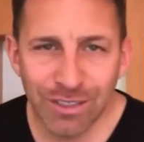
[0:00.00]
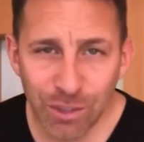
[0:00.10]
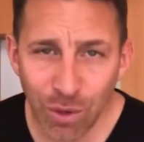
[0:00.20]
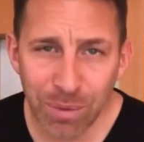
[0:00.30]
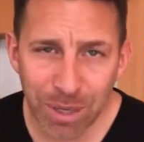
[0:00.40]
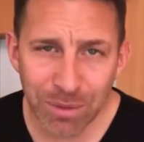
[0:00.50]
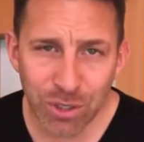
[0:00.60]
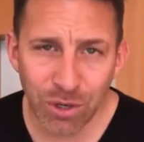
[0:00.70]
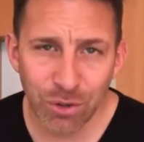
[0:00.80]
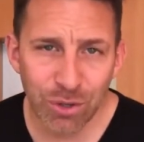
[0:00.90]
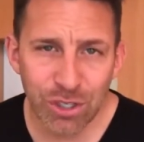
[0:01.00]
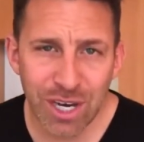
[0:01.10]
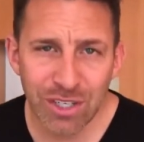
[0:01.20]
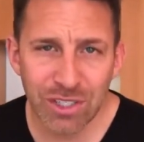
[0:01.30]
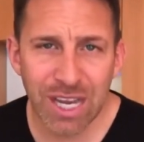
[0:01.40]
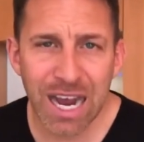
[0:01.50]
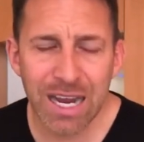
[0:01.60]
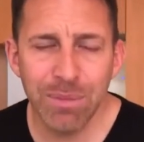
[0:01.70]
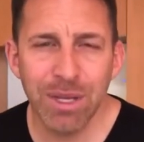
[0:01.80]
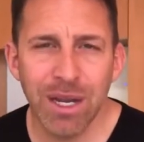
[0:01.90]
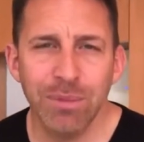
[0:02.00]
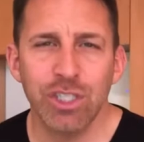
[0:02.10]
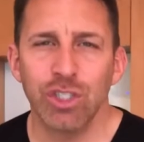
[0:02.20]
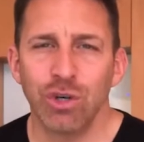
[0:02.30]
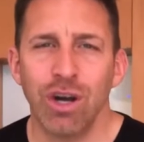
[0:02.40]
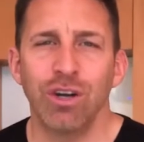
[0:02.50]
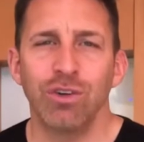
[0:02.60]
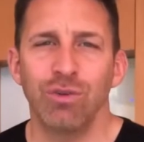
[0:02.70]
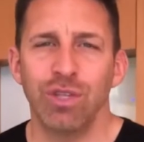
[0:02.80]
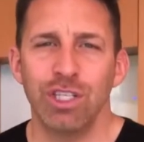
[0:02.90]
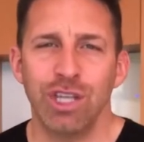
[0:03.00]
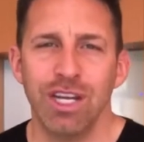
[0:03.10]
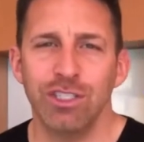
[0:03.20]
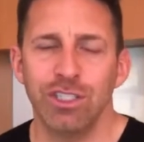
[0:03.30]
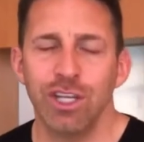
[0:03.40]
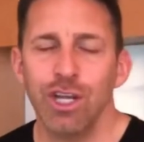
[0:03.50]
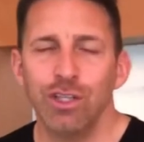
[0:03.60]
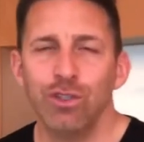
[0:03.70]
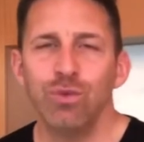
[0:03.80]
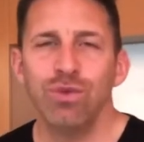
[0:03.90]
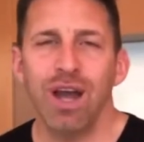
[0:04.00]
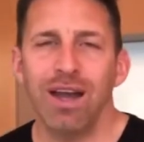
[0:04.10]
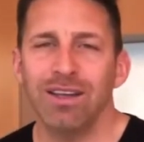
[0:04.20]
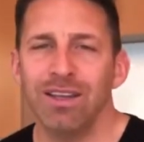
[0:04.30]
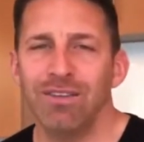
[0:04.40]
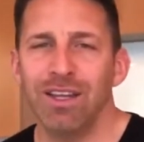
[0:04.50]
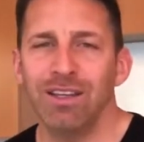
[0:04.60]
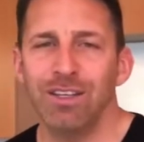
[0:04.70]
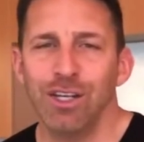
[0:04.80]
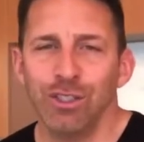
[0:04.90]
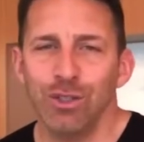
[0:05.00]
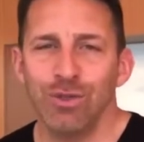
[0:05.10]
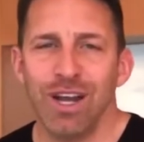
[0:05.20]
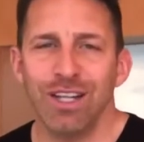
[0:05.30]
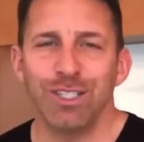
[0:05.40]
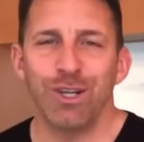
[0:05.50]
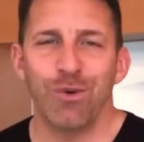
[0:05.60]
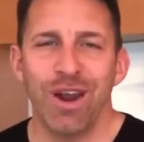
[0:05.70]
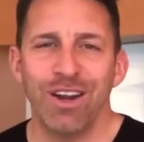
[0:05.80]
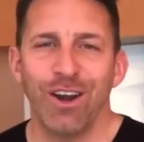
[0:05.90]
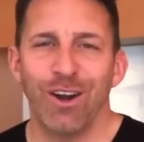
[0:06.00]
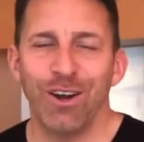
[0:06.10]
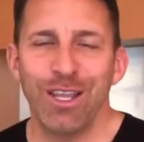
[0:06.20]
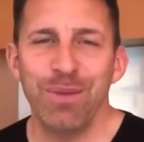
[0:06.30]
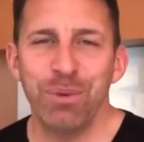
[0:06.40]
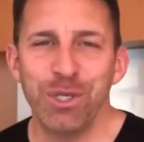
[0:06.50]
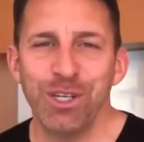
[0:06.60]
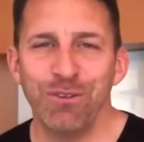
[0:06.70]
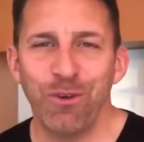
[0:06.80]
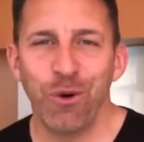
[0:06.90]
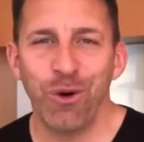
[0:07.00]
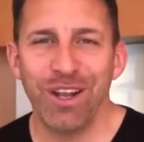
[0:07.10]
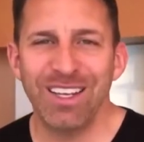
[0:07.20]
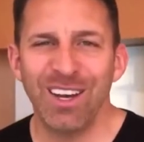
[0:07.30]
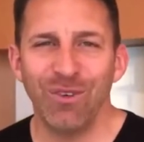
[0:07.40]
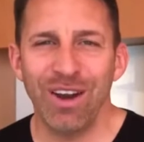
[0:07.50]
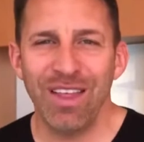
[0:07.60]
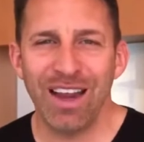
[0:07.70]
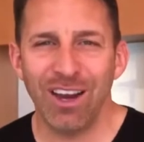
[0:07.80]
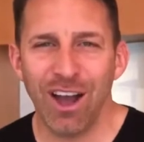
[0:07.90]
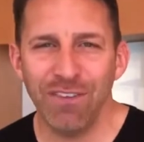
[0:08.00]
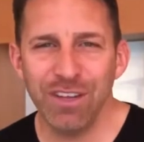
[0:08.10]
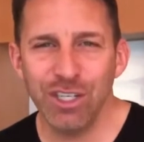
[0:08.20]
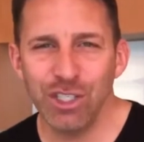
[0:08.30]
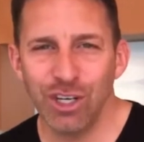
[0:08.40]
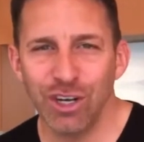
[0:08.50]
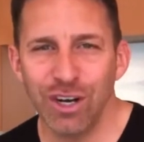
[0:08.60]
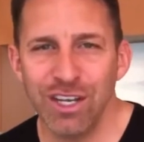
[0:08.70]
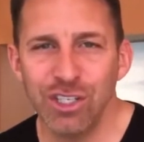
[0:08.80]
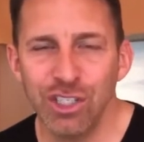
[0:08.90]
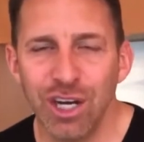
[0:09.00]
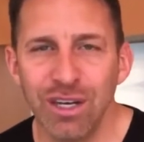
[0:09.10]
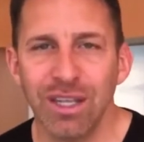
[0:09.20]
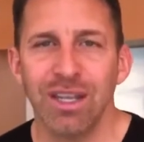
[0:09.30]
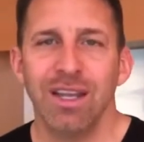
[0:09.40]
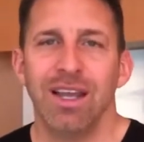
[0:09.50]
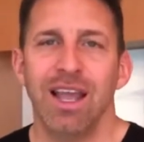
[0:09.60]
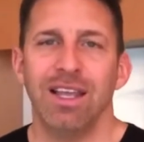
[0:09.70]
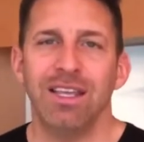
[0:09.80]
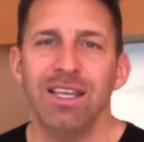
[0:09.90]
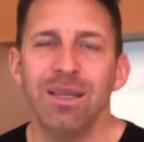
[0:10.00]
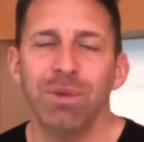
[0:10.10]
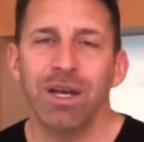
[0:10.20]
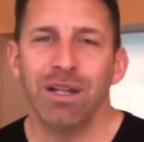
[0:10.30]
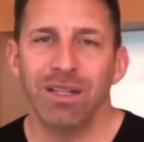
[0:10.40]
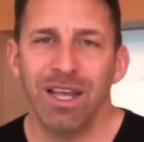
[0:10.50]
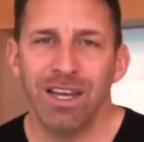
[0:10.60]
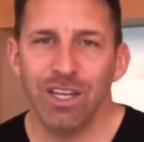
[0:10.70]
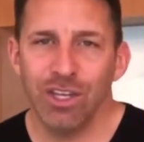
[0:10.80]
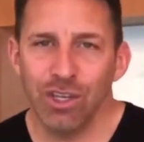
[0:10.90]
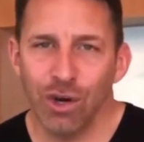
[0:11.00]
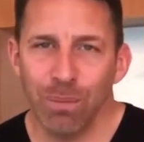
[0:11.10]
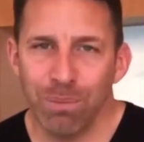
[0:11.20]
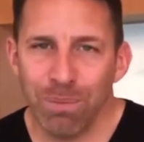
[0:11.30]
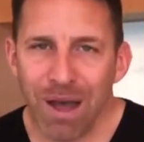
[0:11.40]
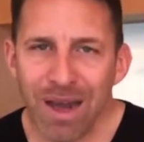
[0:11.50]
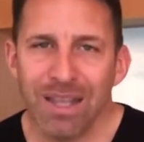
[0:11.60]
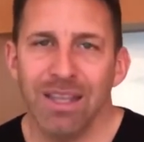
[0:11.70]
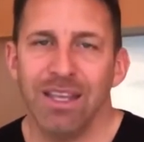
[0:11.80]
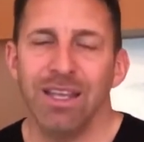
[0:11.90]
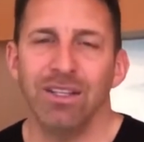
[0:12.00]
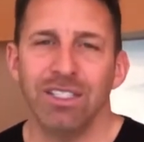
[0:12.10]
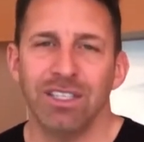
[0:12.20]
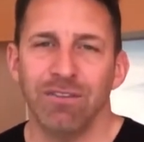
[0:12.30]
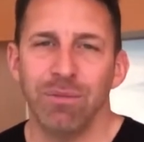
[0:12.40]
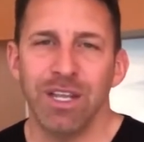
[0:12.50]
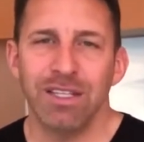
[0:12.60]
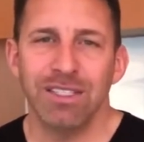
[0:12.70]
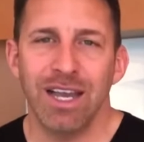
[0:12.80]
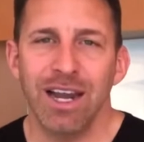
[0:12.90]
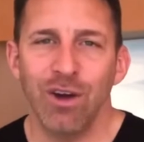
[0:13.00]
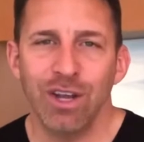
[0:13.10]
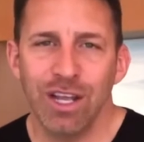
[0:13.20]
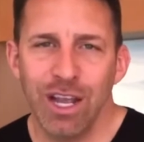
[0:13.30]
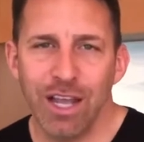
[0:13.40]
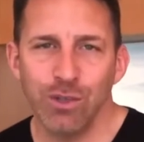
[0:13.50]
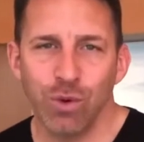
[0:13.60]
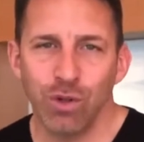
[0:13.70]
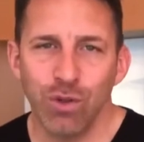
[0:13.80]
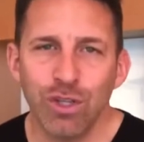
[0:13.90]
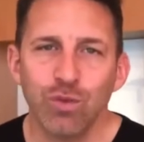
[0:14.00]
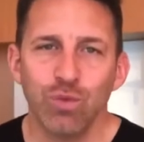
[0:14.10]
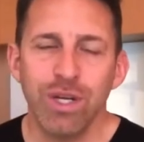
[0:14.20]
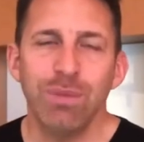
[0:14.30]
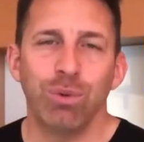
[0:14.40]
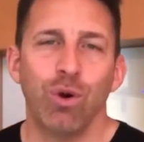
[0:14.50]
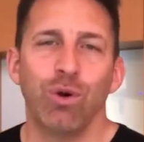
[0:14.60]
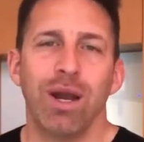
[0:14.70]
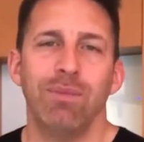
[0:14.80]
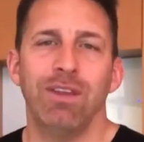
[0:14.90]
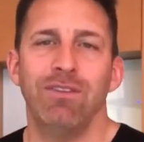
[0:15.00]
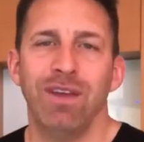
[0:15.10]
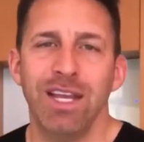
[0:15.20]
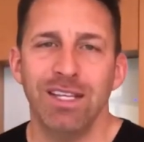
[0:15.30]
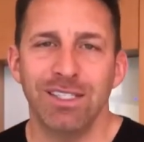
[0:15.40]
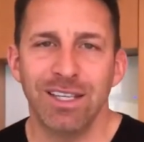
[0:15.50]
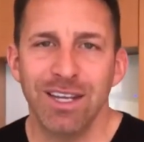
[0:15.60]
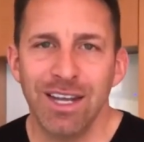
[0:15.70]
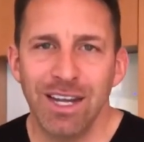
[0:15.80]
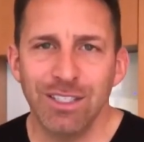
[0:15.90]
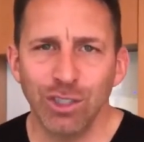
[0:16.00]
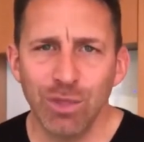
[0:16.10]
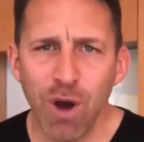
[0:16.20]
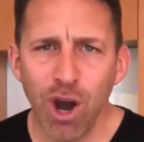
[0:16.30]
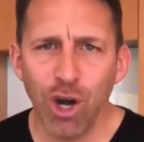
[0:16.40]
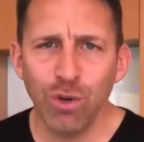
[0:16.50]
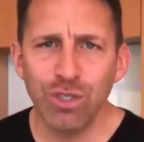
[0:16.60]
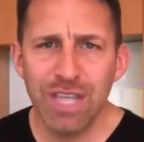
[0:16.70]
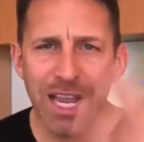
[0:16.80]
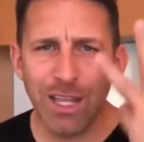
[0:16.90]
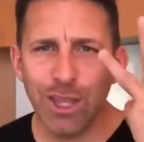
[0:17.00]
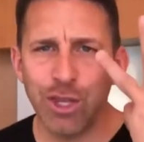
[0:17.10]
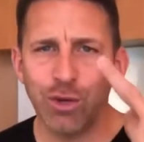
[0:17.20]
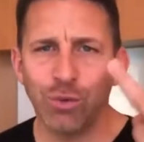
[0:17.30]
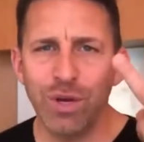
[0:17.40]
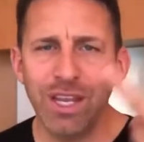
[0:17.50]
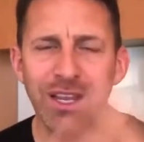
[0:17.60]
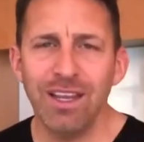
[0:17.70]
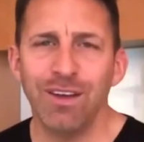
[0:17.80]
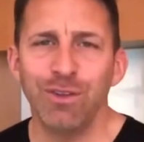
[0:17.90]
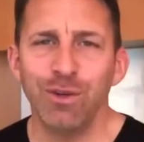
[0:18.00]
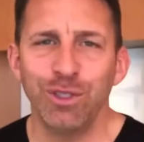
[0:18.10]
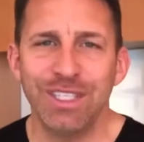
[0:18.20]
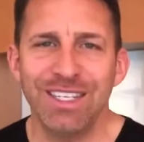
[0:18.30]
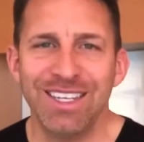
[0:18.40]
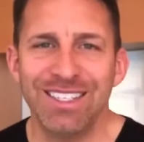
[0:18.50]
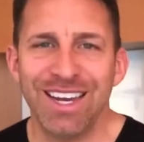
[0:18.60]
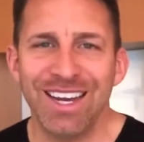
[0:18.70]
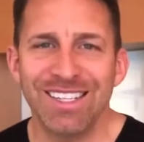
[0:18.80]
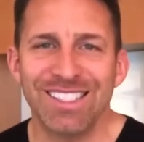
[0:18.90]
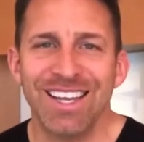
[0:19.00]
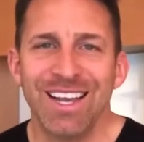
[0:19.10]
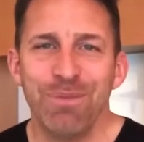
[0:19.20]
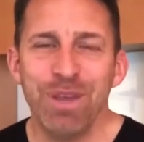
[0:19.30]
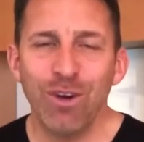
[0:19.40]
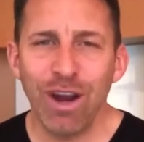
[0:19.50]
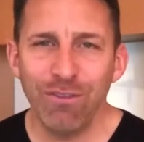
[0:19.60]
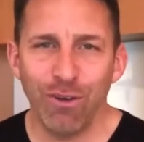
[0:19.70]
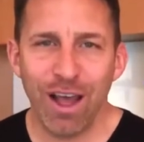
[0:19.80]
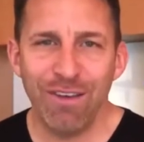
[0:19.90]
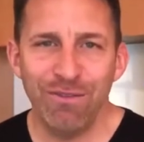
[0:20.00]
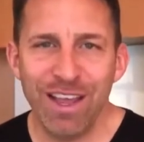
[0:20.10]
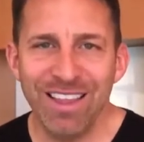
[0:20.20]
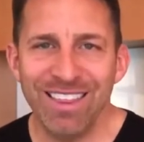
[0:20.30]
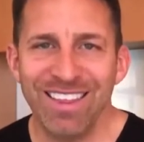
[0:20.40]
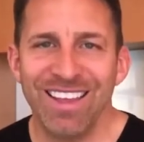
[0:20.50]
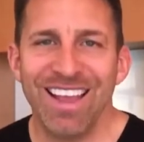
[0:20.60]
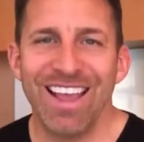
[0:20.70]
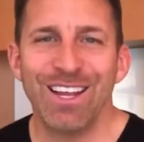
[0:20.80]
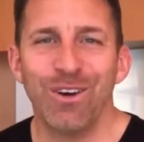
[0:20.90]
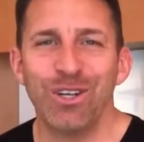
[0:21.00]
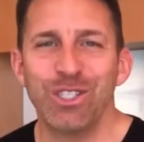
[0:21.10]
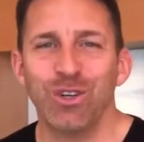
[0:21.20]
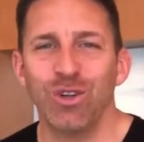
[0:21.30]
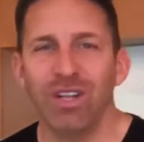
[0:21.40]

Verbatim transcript: You are becoming stronger through the changes. I am becoming stronger through the changes. Do not give in. Do not surrender. Keep pushing forward and get rid of that coffee, sugar, and junk. And keep letting your body heal itself from the inside out as you work through this reprogramming phase. Until tomorrow, day three of the OolaTea Detox, be grateful, have faith, and go get your